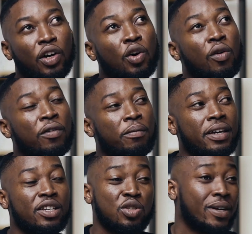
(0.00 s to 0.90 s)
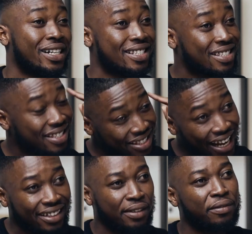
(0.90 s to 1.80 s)
goal for me is to
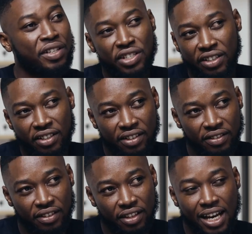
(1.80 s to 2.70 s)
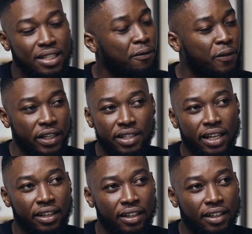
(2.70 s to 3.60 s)
understand the vision. That's the first
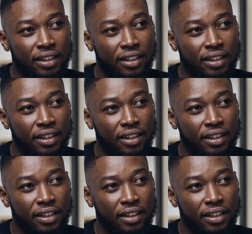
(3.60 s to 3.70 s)
thing.